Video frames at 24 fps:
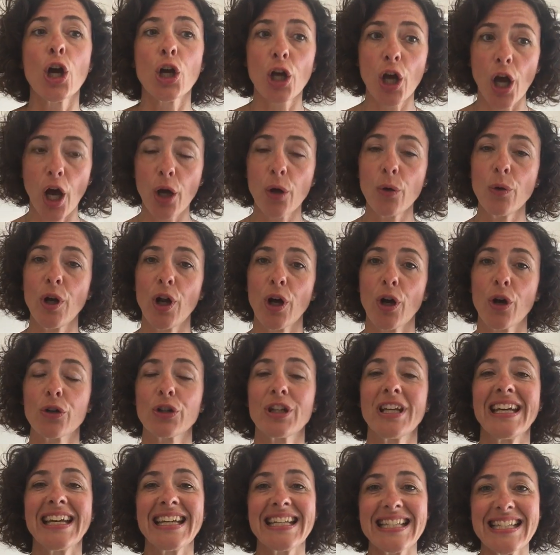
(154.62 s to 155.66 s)

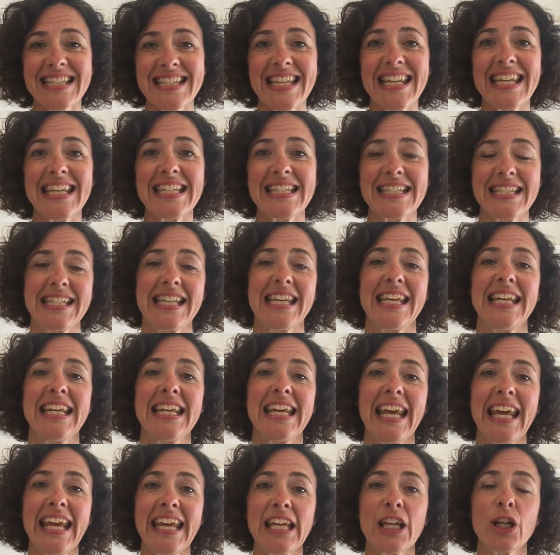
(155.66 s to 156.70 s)
colon
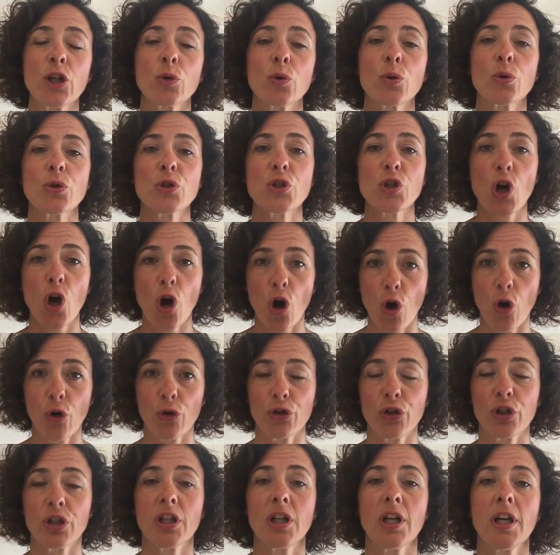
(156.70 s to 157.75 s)
cc equals
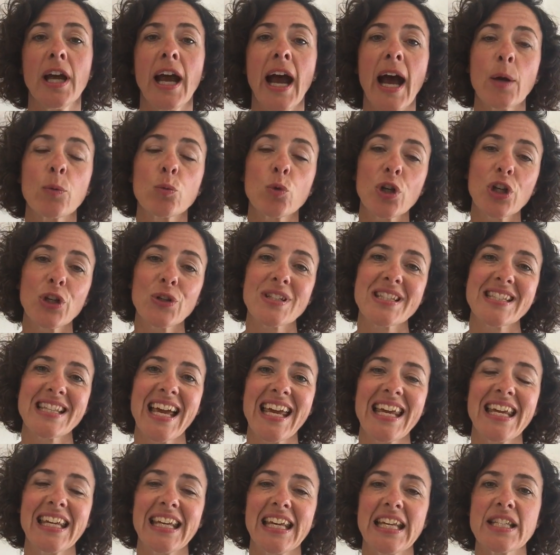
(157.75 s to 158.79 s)
on and what you're
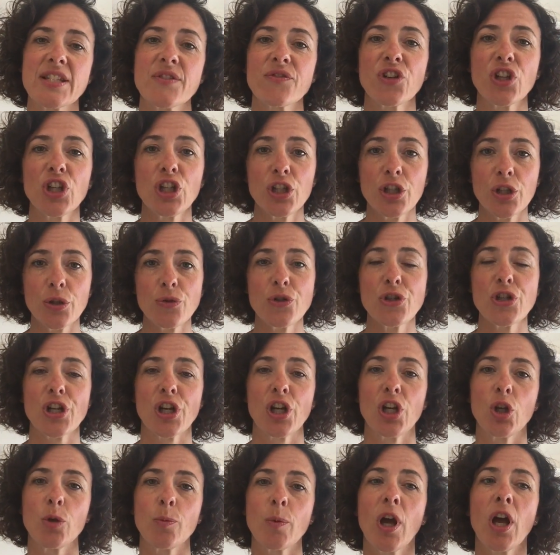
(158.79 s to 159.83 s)
saying is for
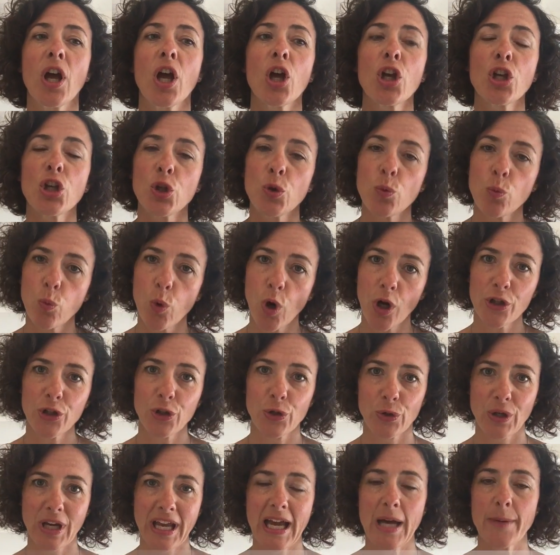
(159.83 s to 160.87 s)
YouTube you want
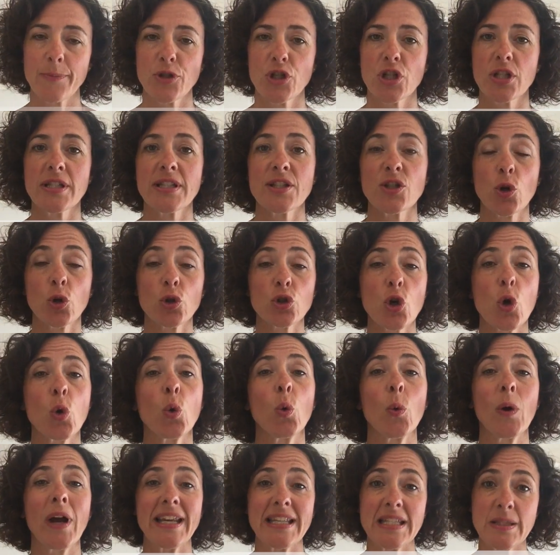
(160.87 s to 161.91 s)
your captions to
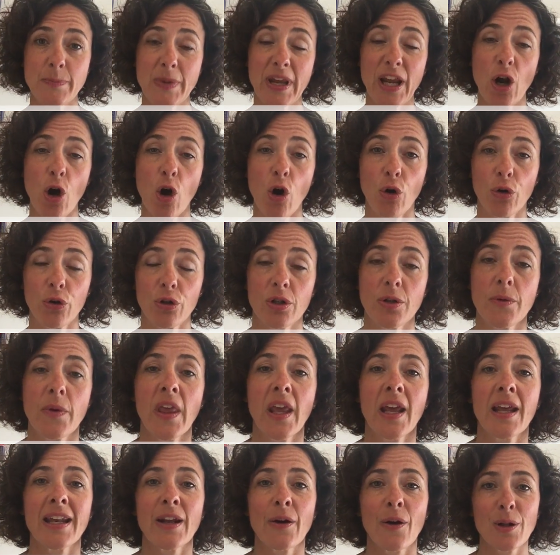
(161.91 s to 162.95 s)
always be on
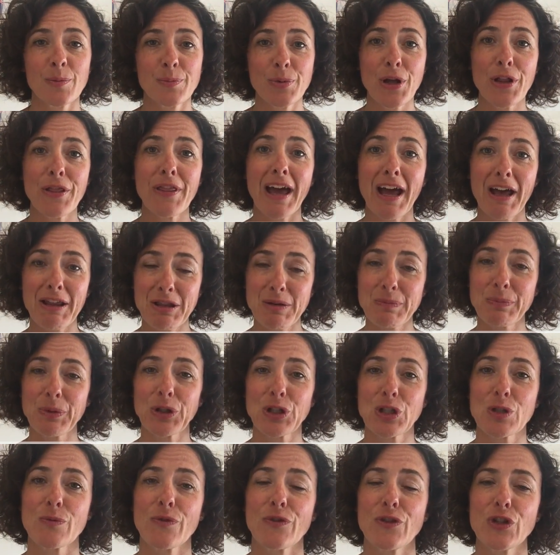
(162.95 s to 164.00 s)
now I'll put that at the
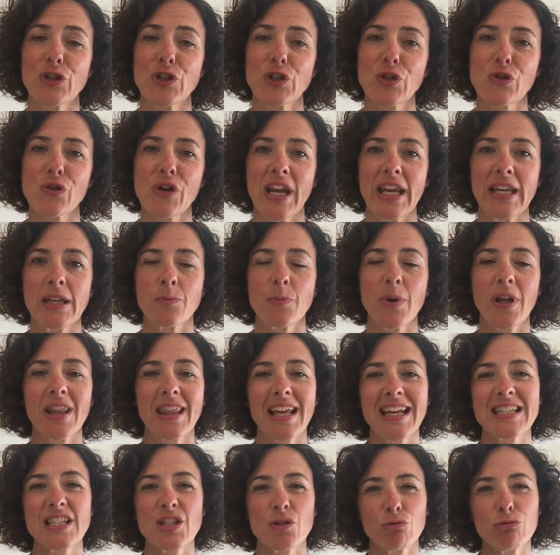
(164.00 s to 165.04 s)
bottom of the screen but
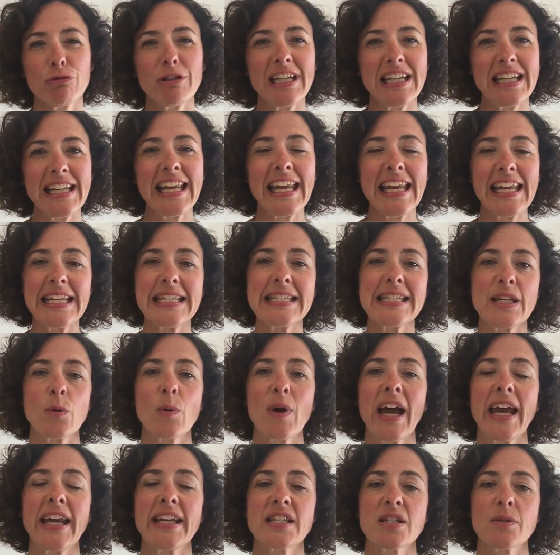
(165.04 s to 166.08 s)
that's a really easy
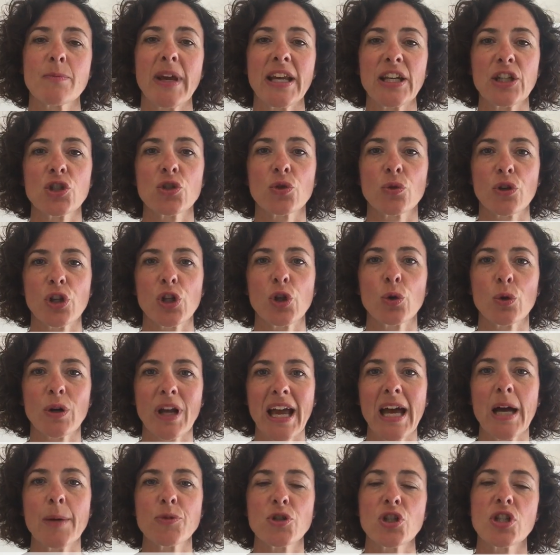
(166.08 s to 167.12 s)
way to make sure that your
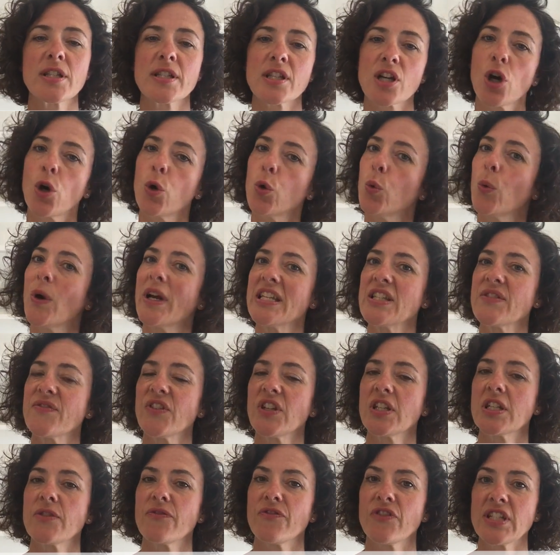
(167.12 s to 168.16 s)
captions are always
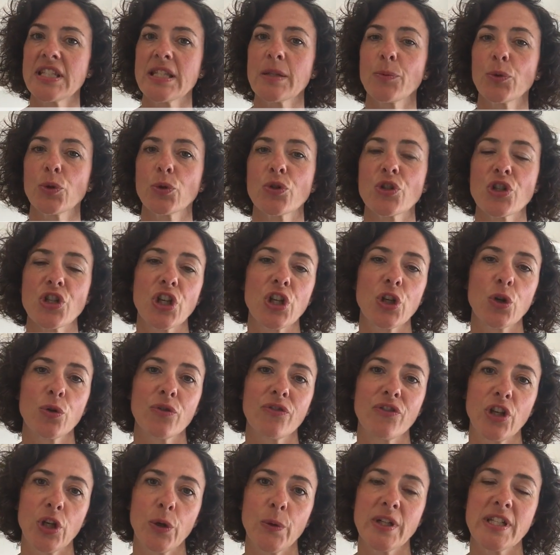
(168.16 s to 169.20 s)
visible to
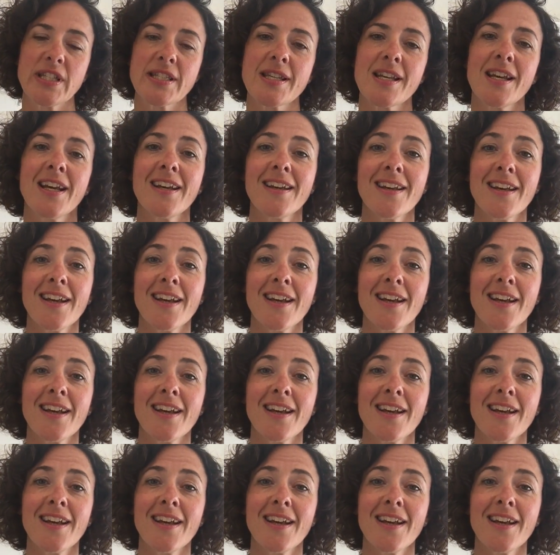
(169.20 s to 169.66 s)
your viewers